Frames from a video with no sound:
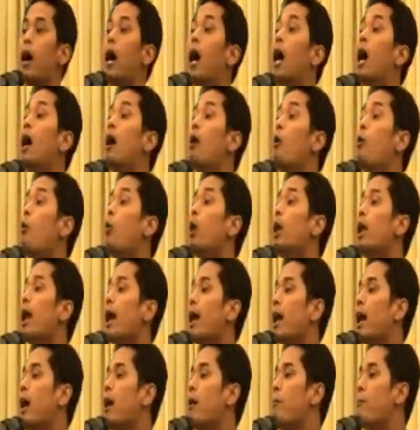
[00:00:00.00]
are
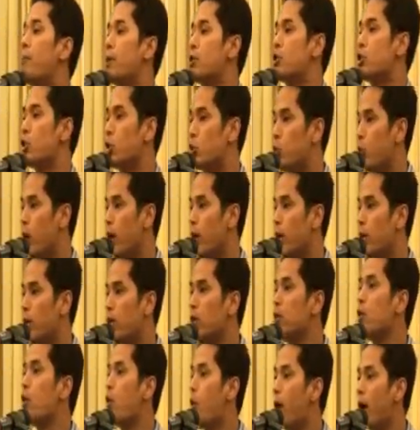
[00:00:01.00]
Wilayah
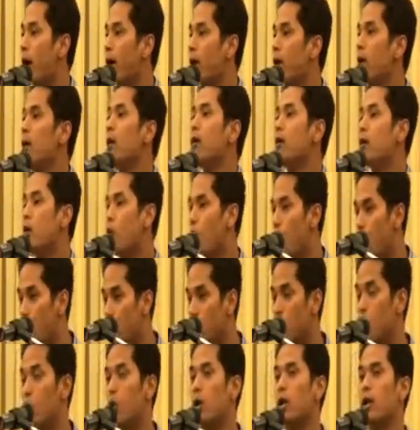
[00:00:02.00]
Persekutuan. You know why? Go
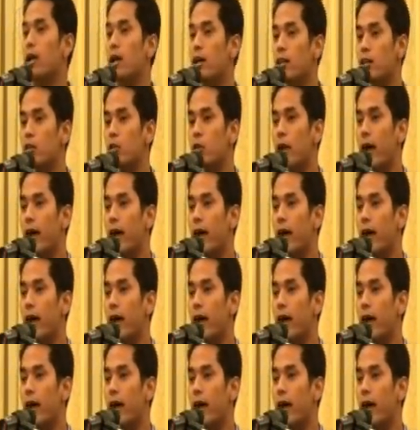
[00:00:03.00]
on Google Earth